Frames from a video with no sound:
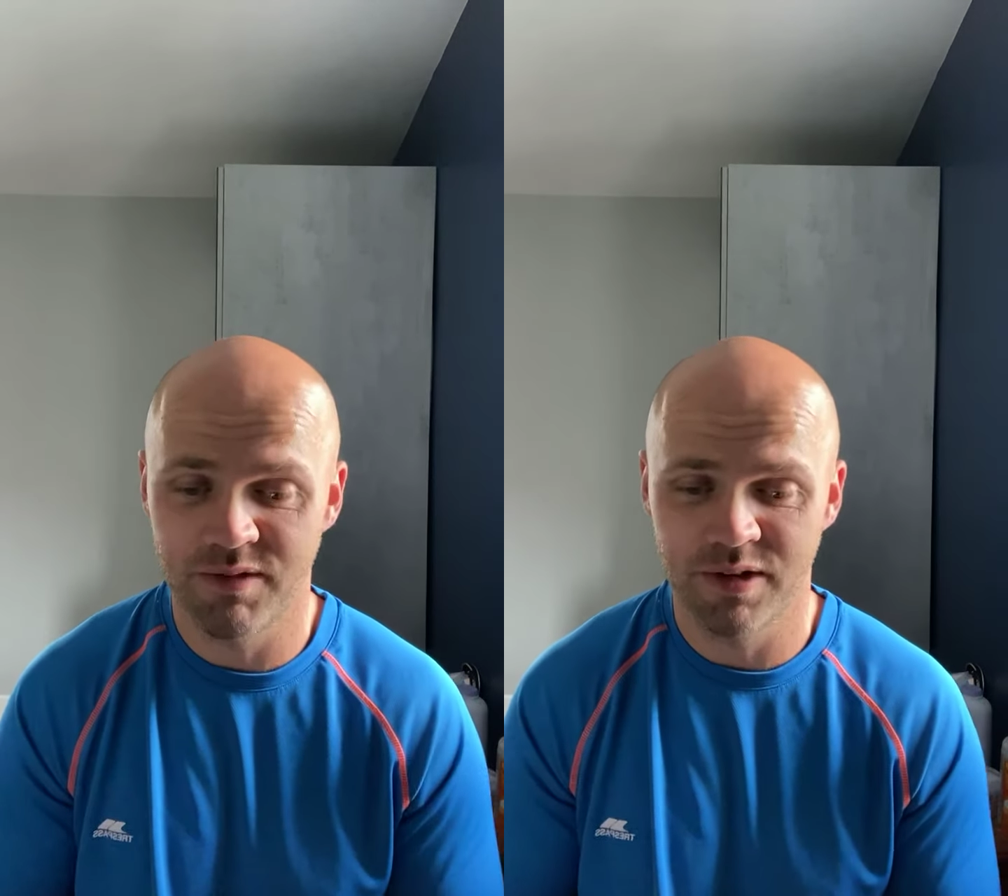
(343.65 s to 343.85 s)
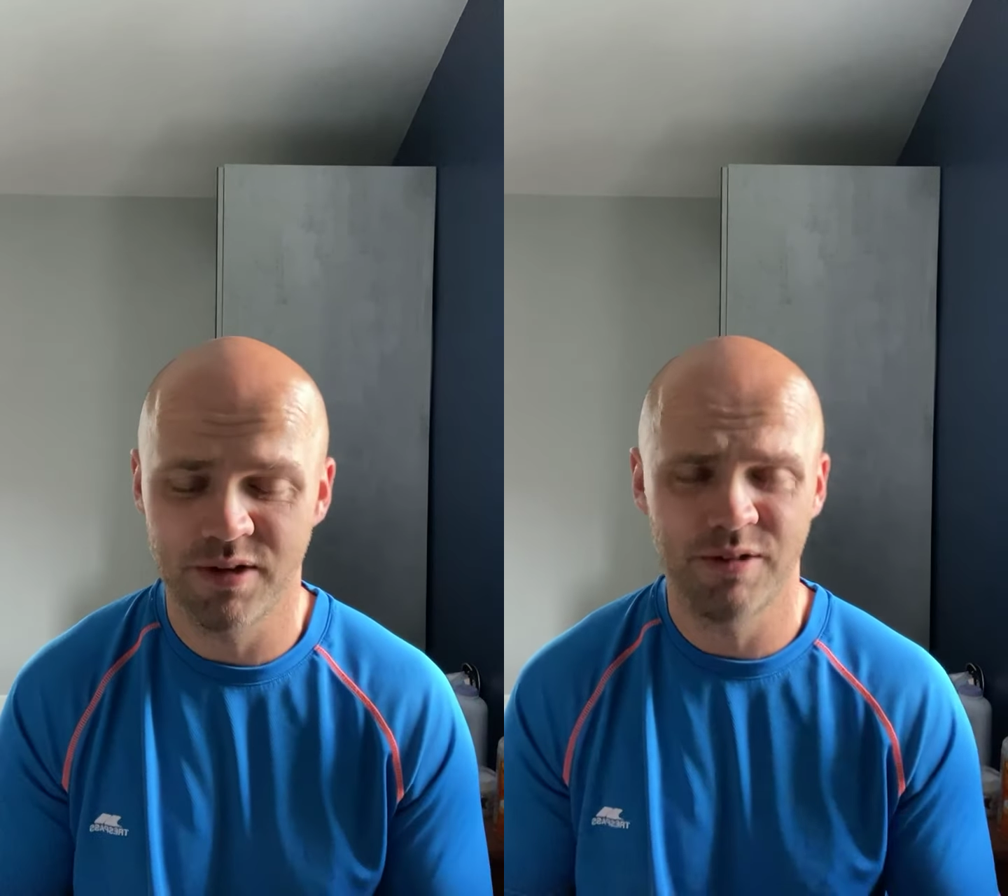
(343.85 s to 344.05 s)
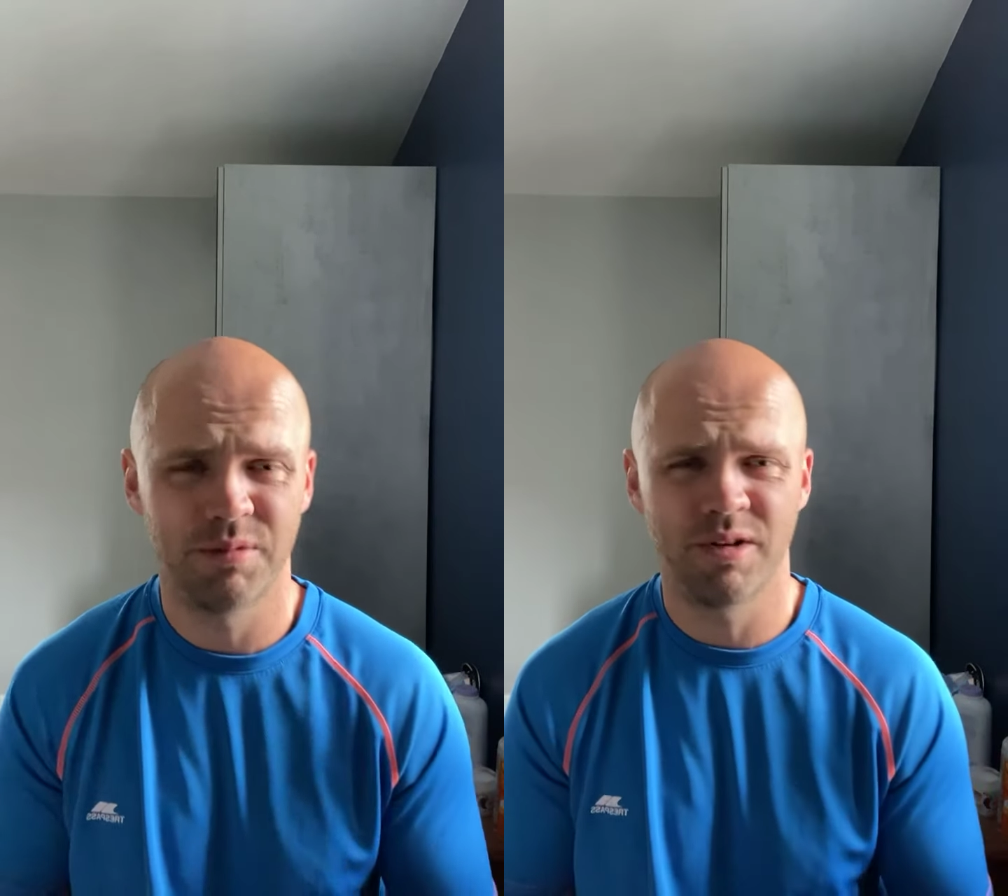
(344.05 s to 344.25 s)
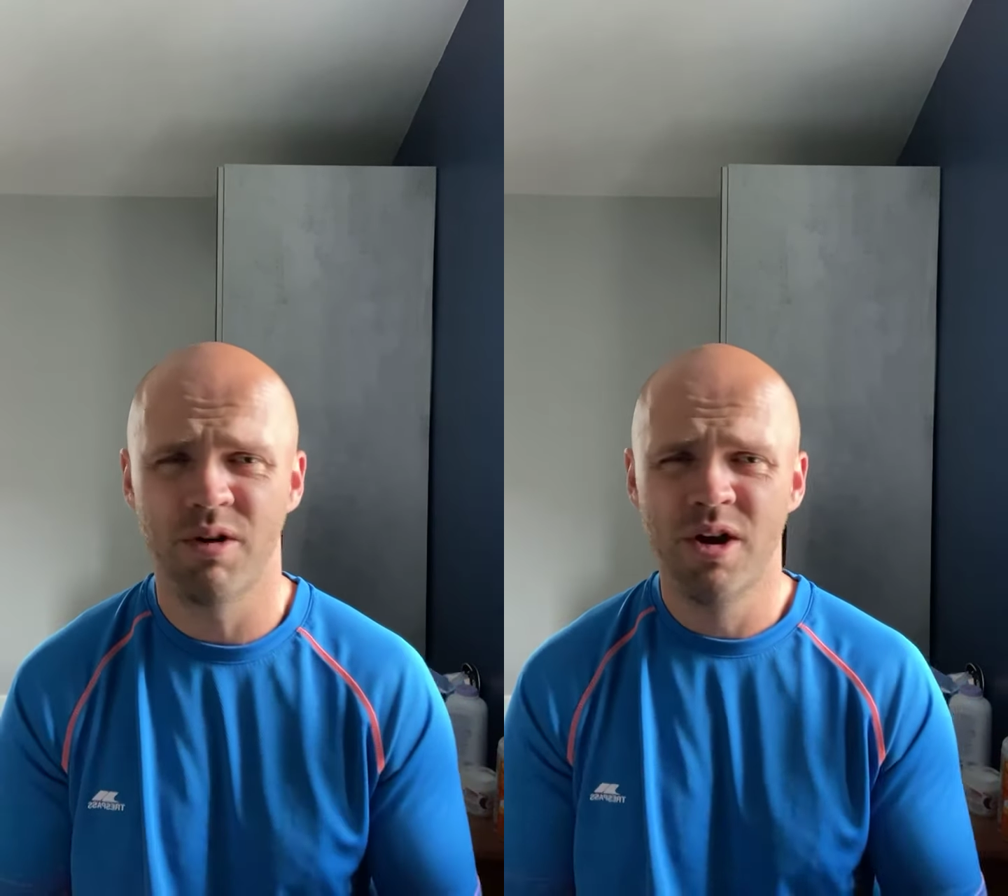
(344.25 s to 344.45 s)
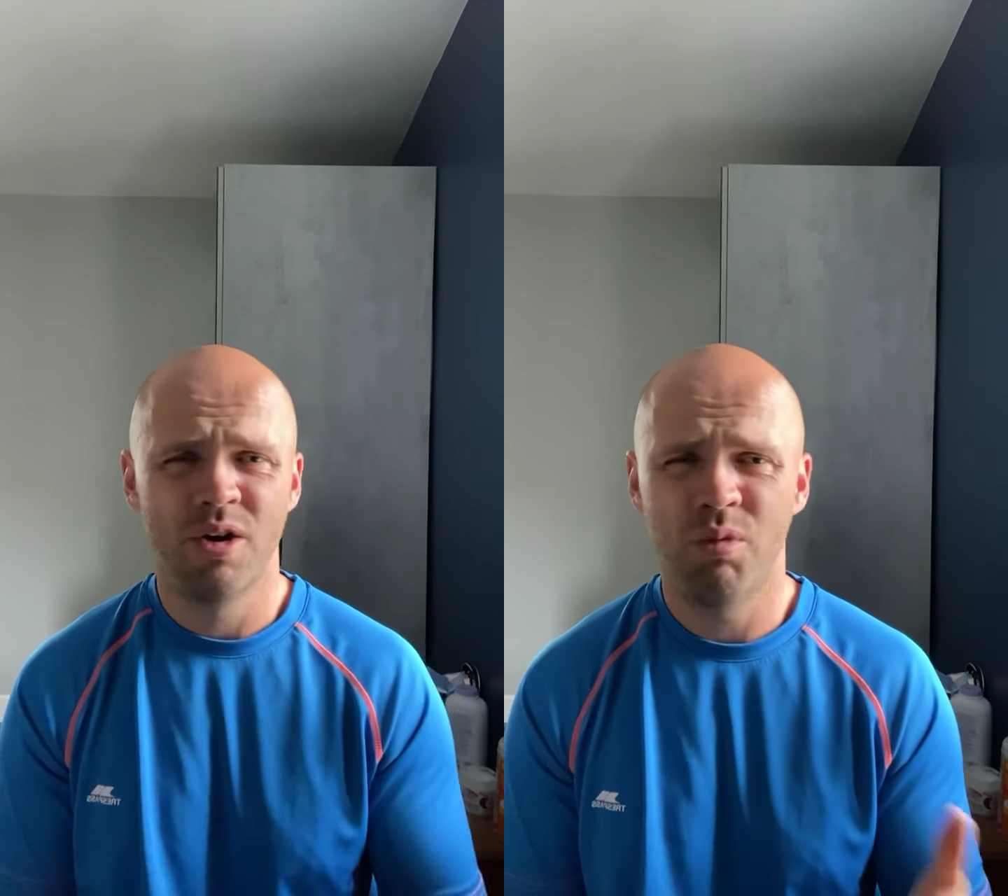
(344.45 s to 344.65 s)
And I think to
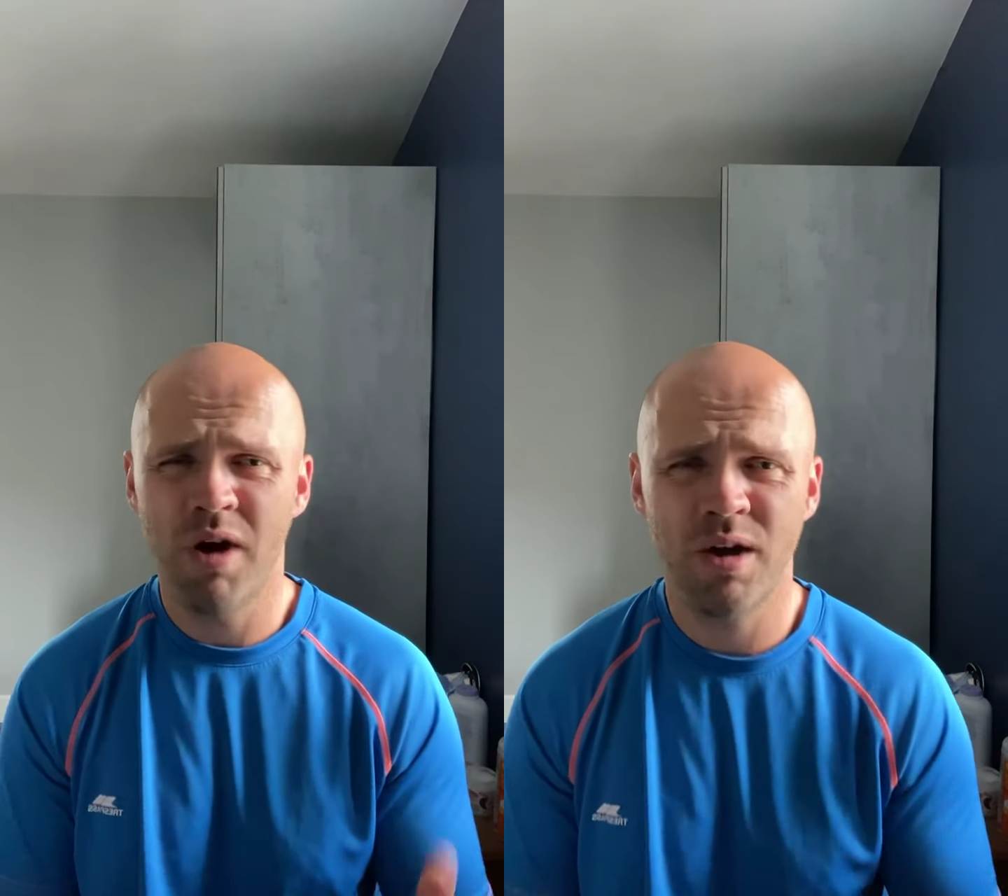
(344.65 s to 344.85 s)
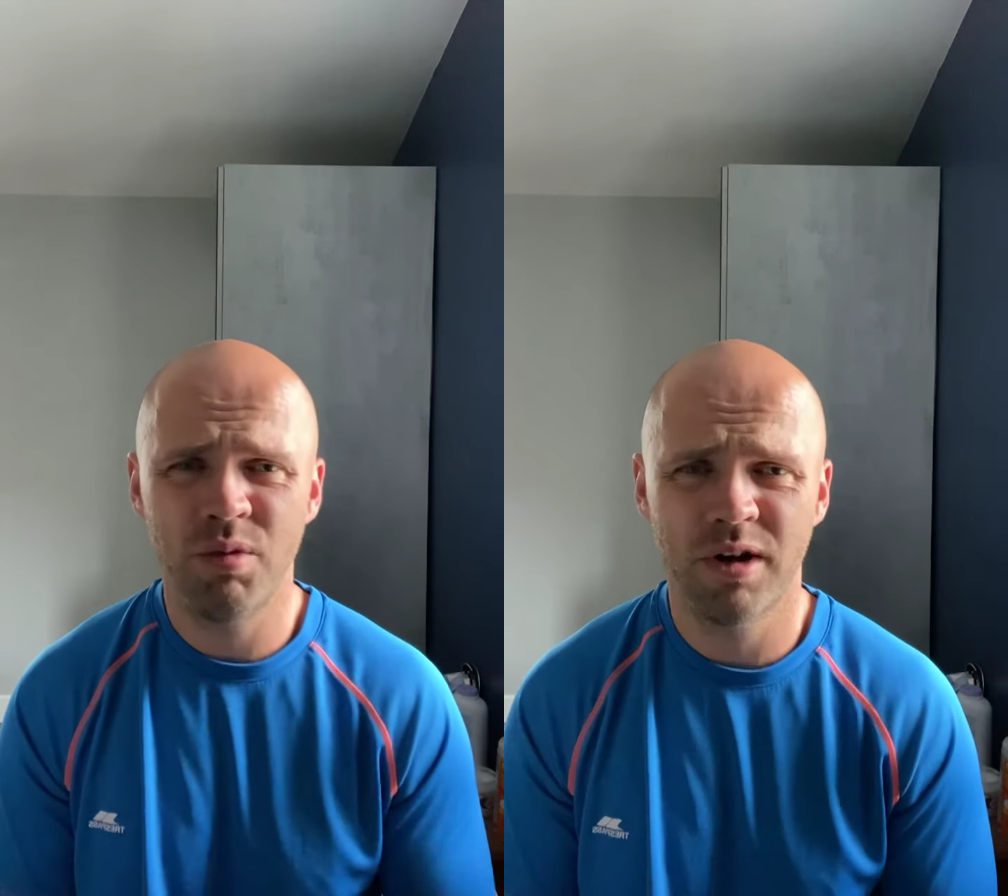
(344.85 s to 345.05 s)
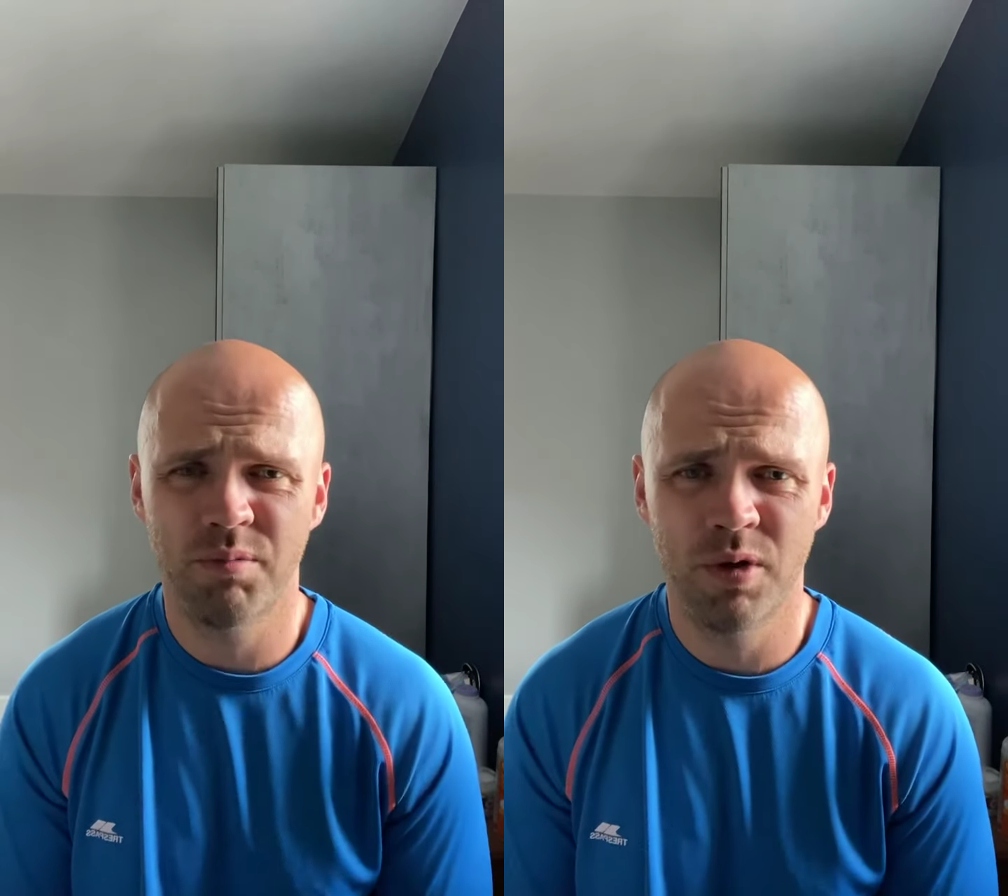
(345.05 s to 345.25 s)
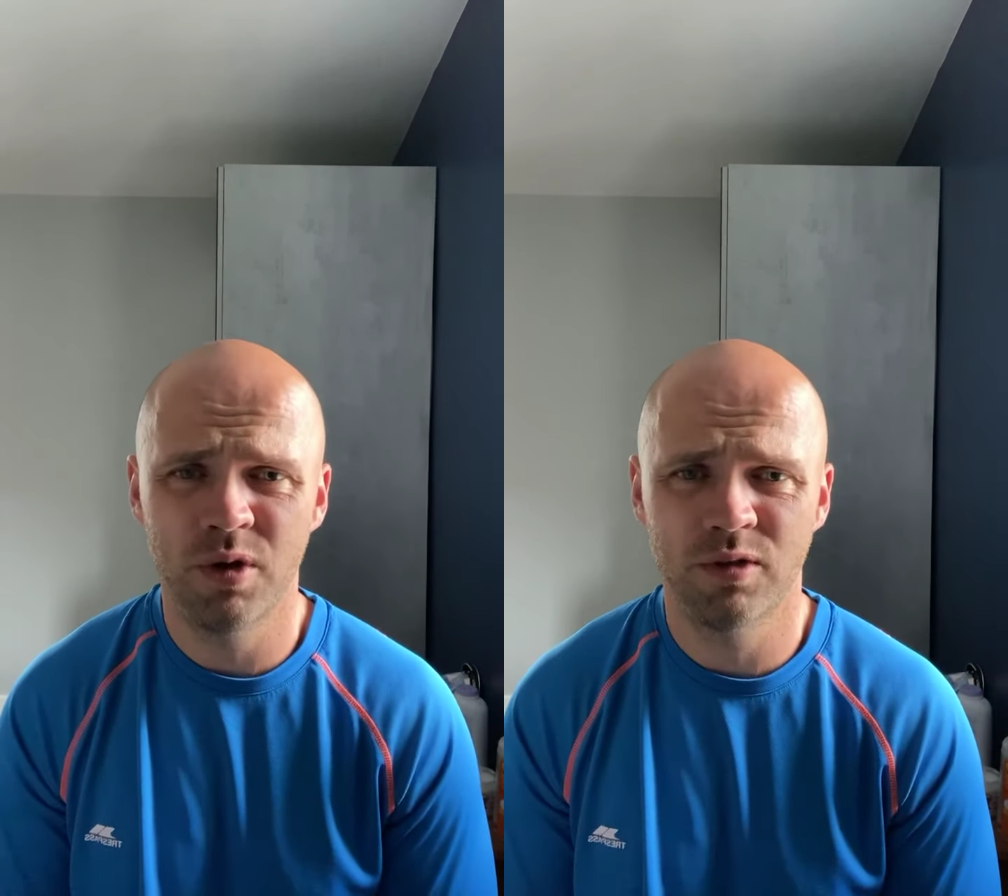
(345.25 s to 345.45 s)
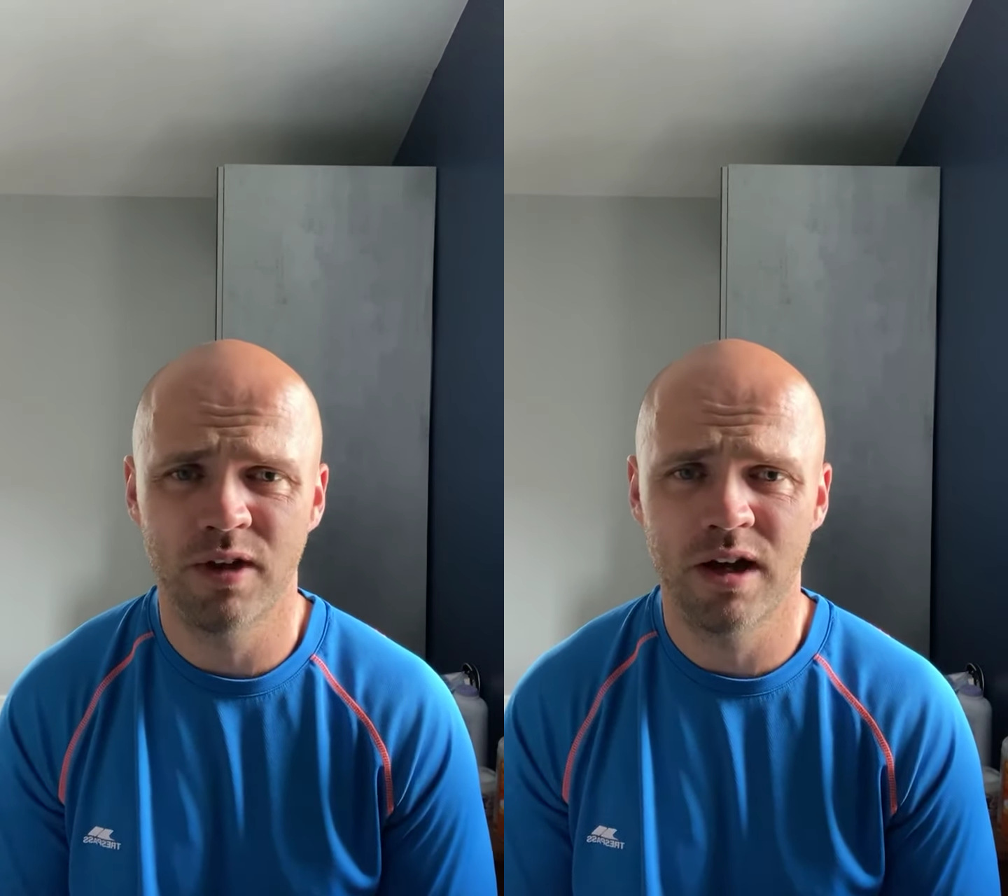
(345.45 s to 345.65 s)
myself, why would I
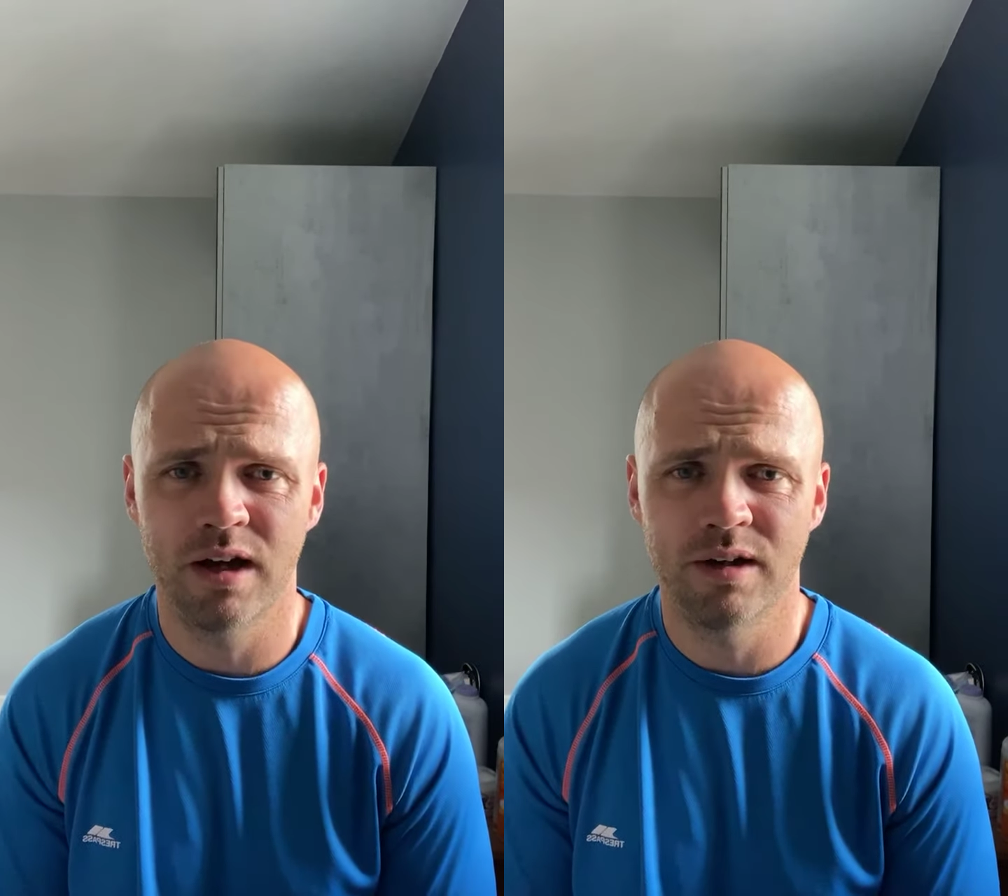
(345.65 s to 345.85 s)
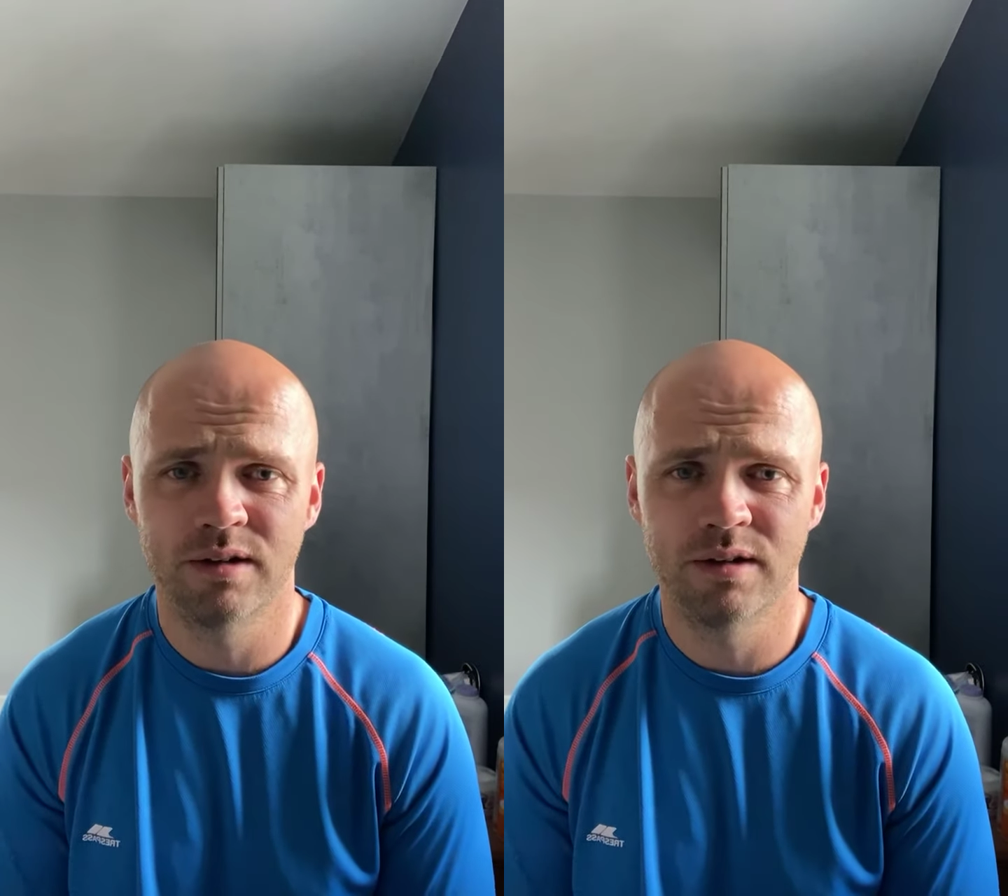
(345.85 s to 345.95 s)
post that?